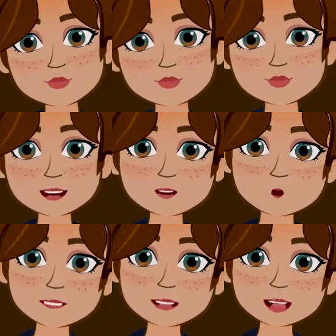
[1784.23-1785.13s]
We
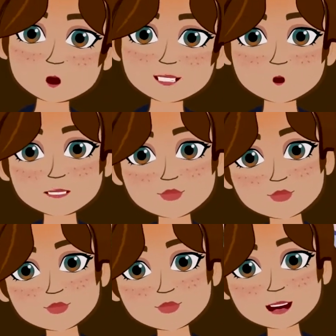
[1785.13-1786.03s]
wanted for nothing.
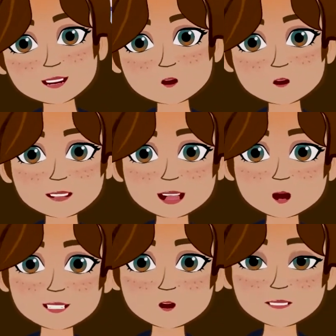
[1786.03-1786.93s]
The most
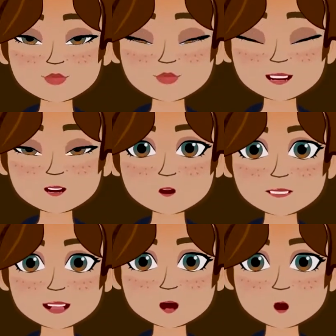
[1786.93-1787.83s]
important thing was our
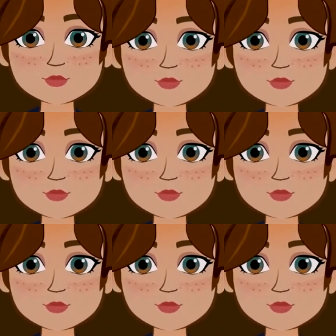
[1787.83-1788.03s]
happiness.